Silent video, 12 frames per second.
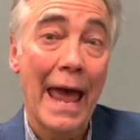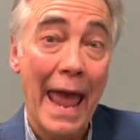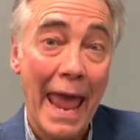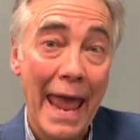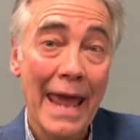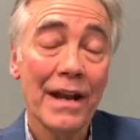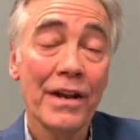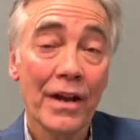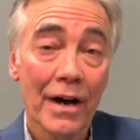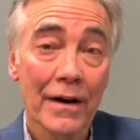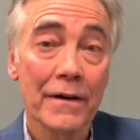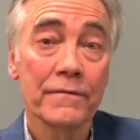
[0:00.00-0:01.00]
and
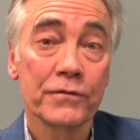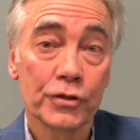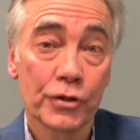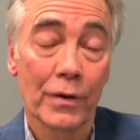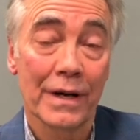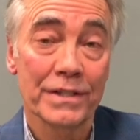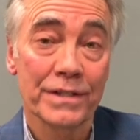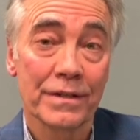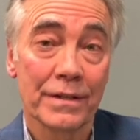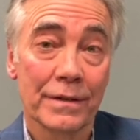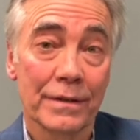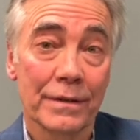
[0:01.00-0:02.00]
of trust